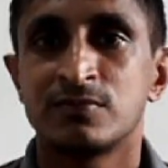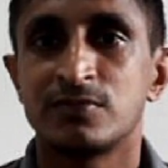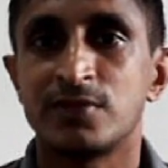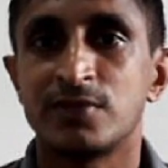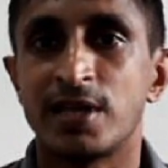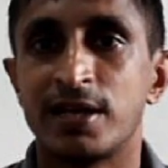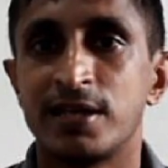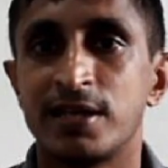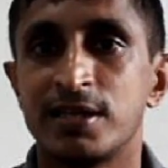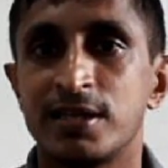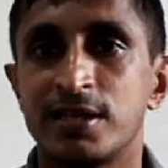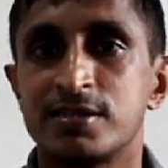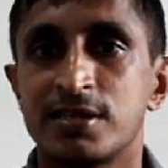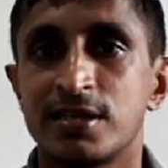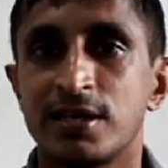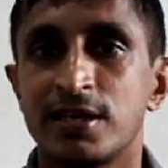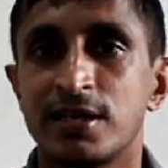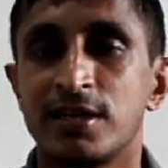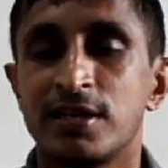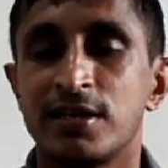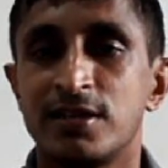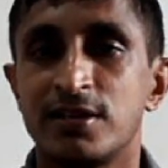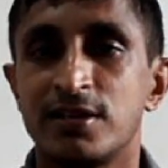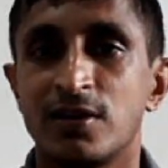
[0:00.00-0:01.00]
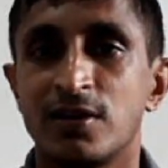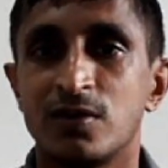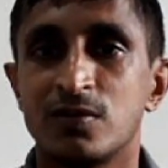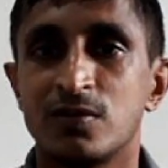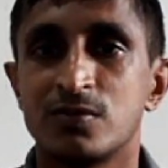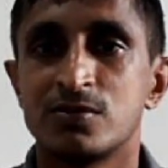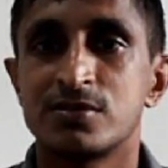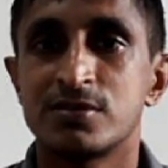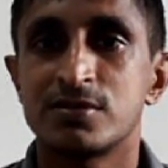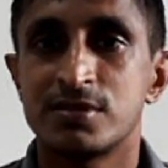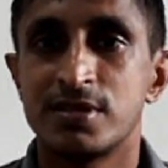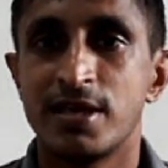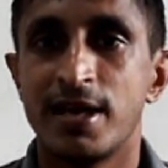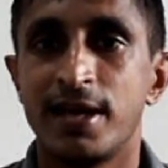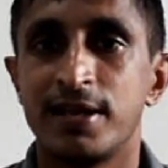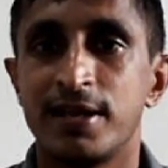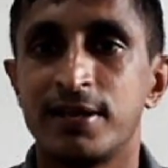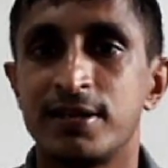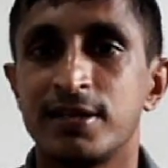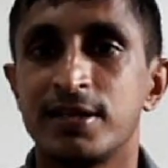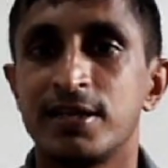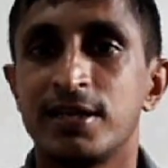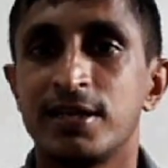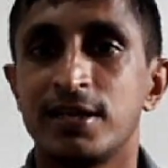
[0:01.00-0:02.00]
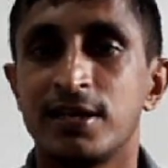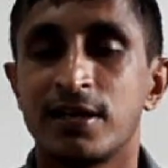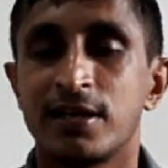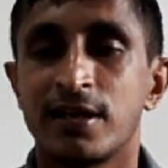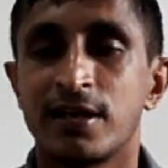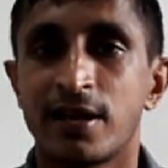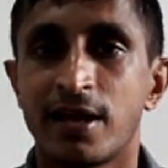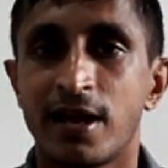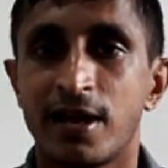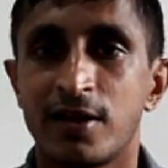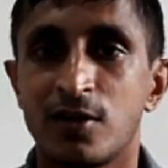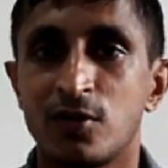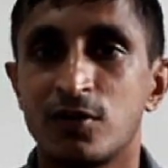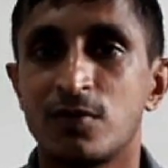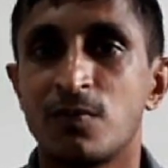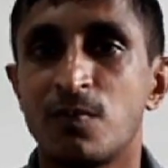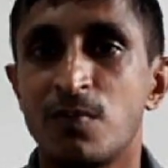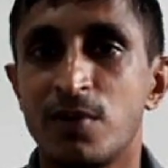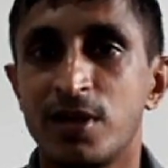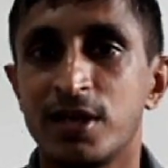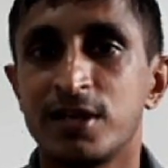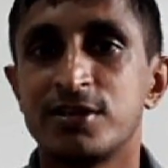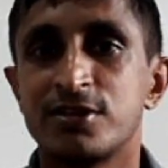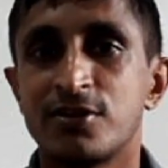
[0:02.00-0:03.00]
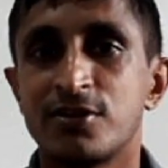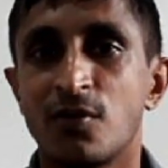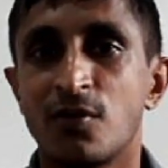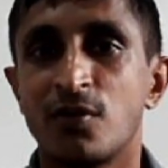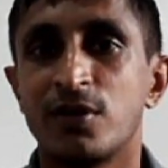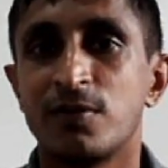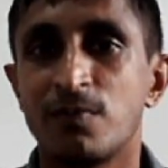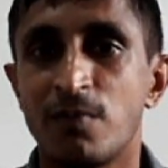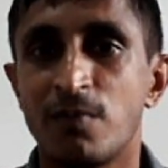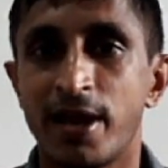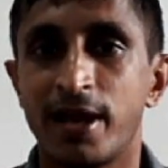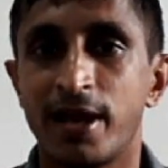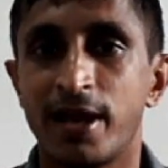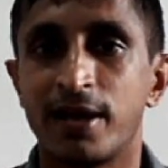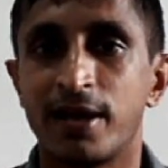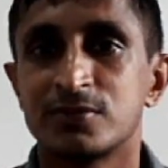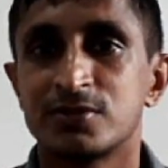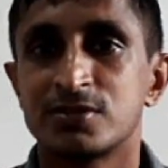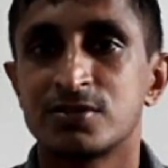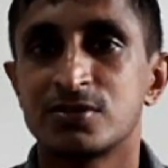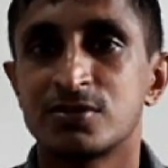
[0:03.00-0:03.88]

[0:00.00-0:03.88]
That is, he knows that he cannot bring Tony back.